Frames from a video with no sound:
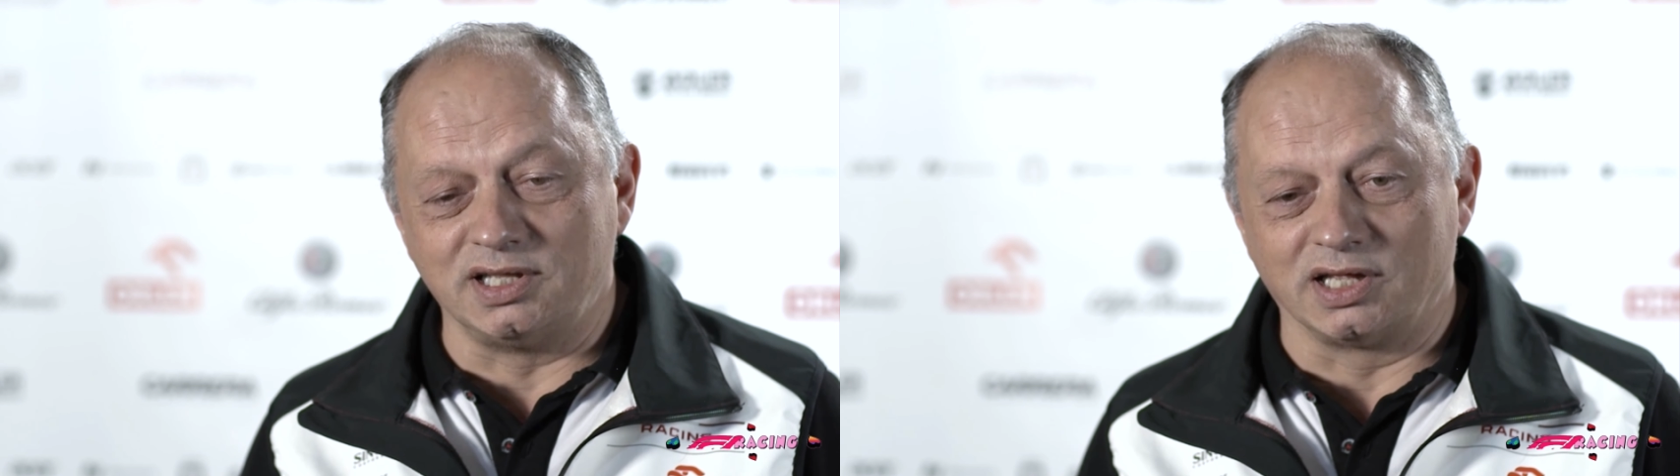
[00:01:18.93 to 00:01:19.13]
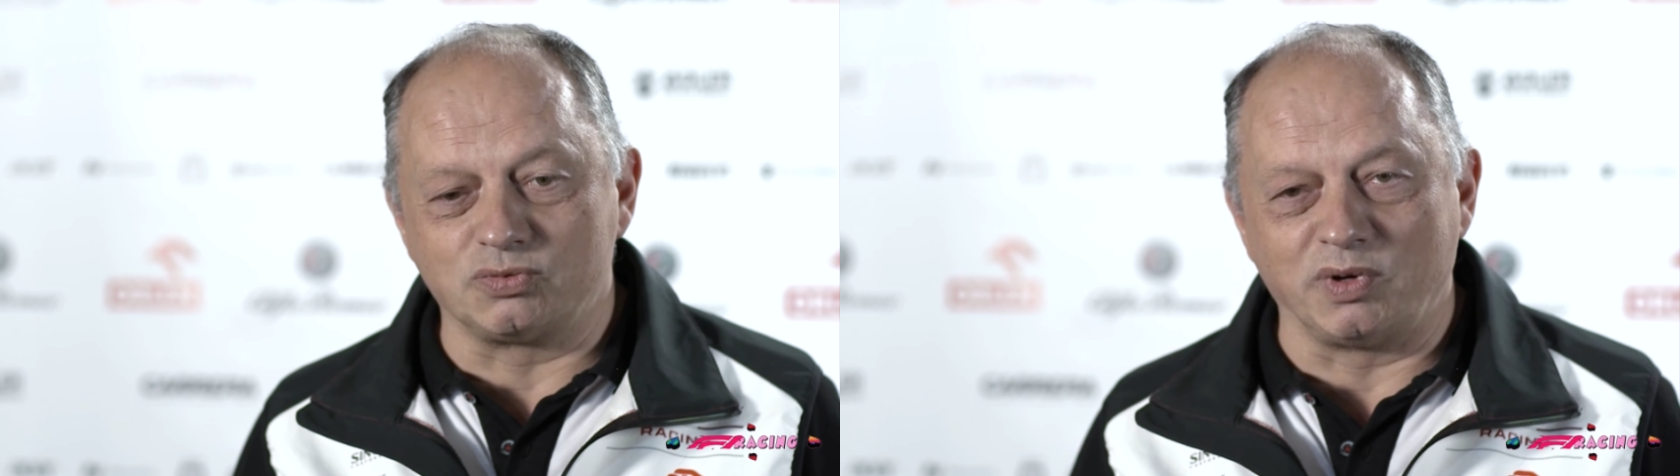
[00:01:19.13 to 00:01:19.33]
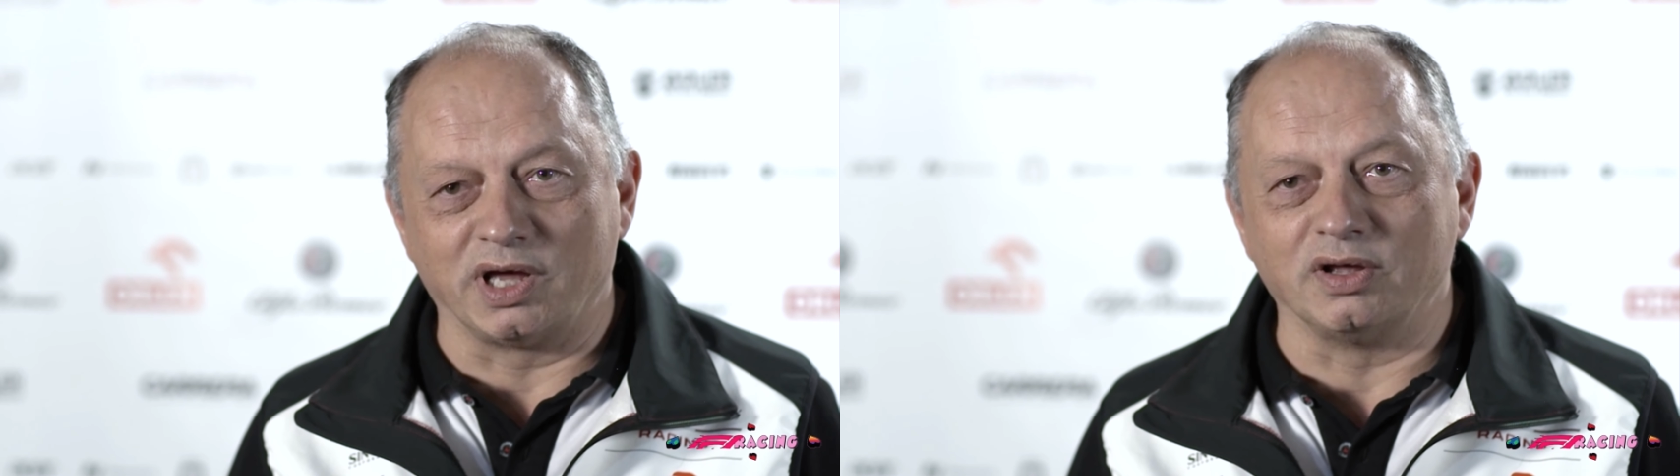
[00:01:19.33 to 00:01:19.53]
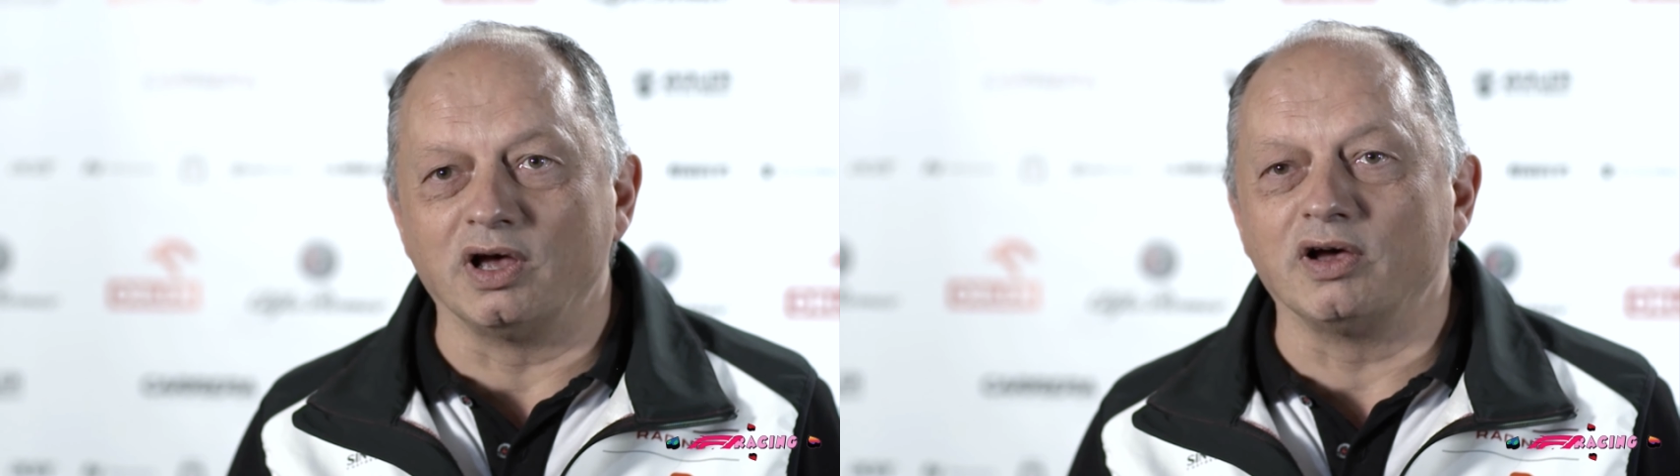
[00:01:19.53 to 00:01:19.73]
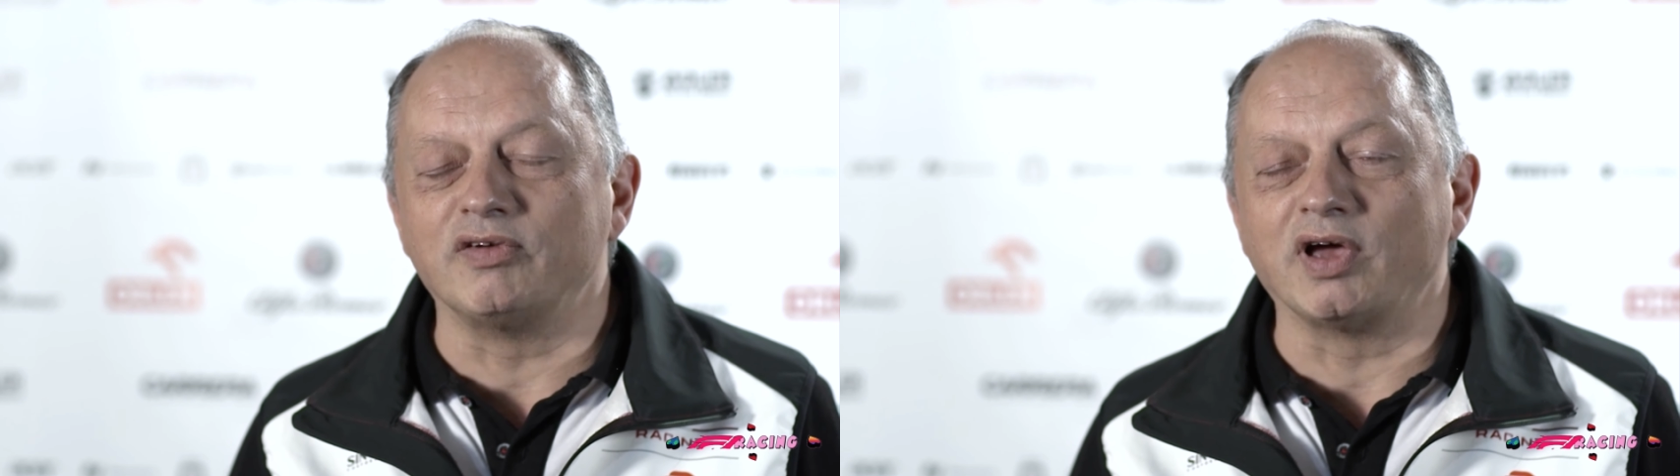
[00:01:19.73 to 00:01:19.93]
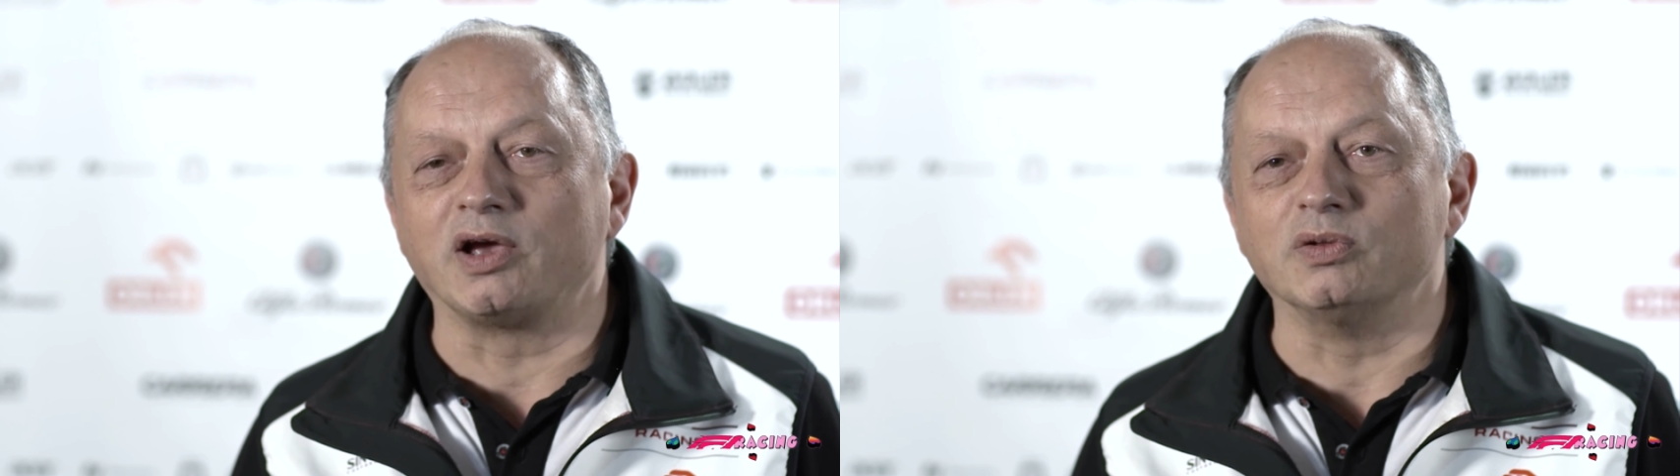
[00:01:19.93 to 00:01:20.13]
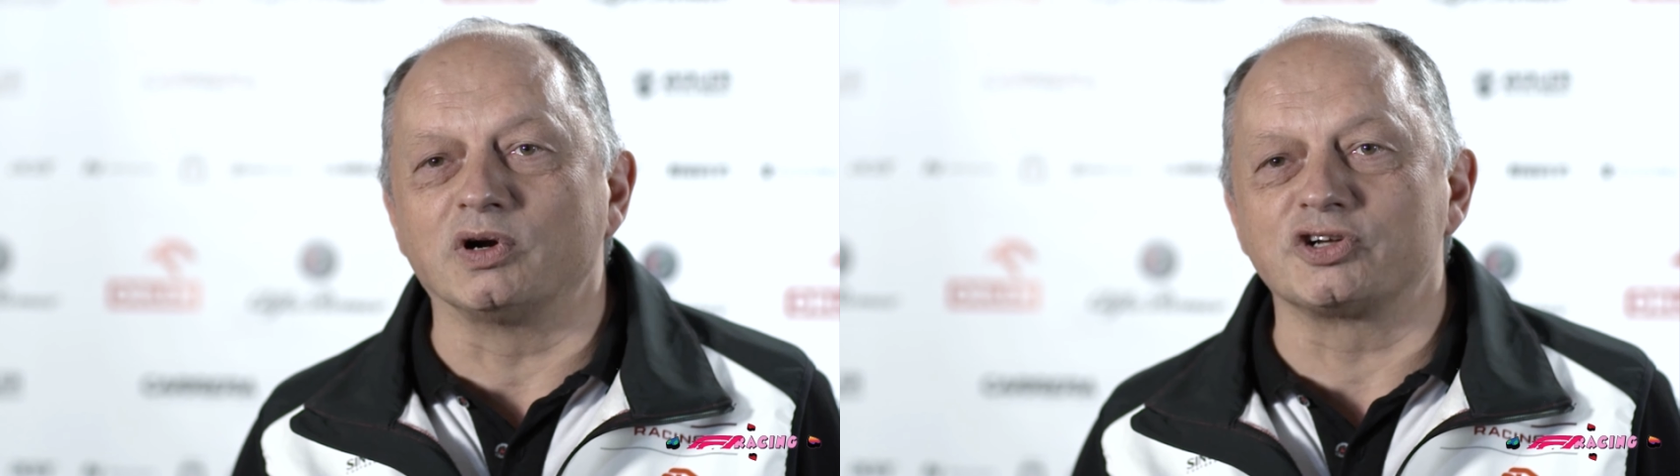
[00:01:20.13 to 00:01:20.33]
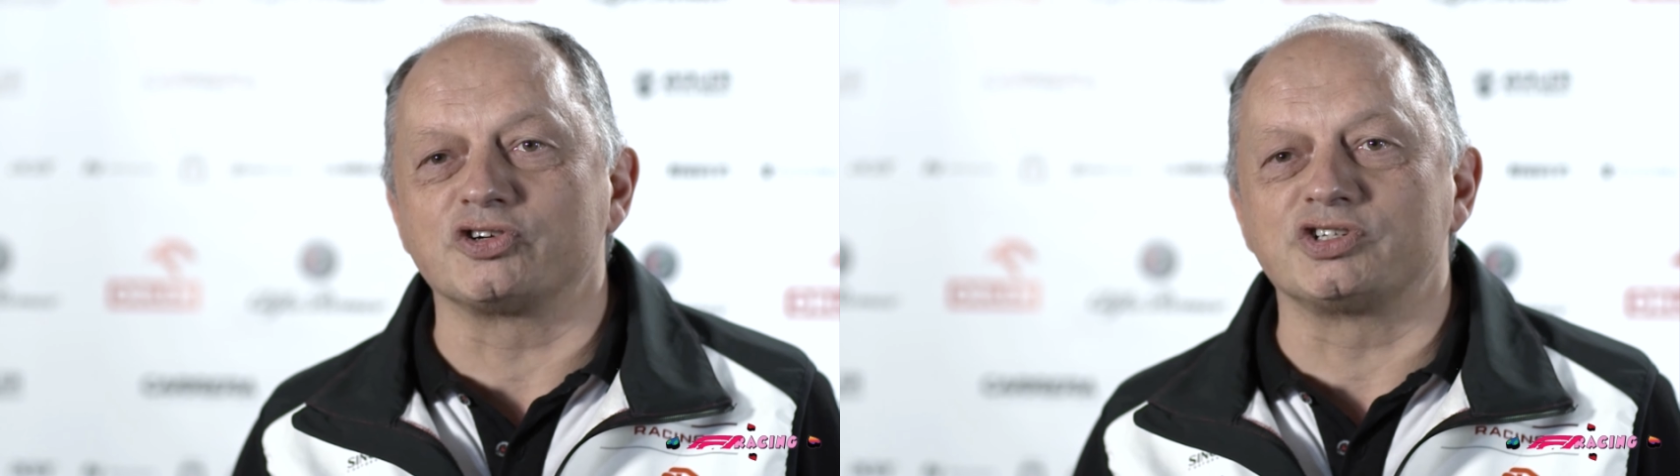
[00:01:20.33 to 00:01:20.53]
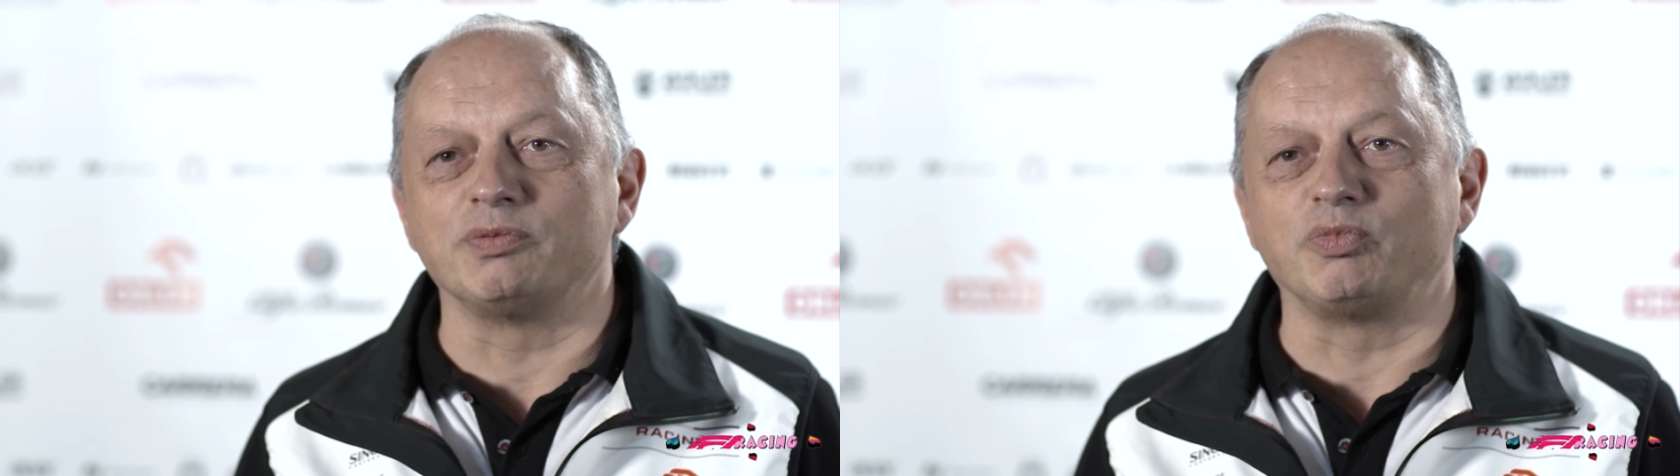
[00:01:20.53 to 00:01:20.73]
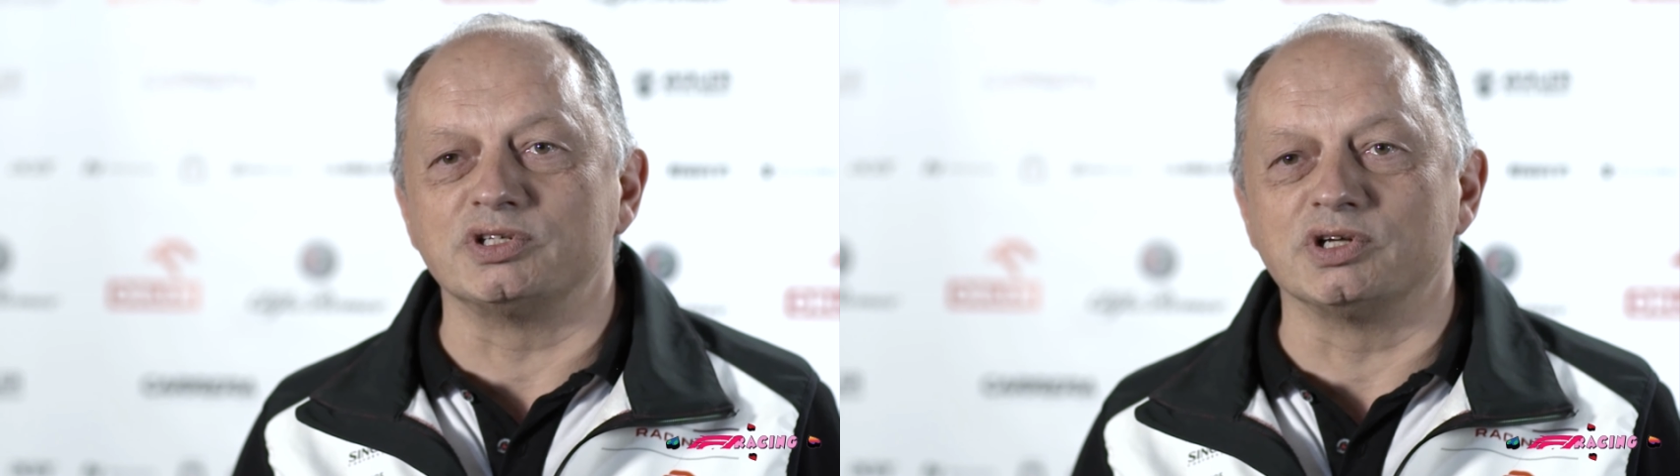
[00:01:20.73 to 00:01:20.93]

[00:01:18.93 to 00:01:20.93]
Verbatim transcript: that we had a very good relationship with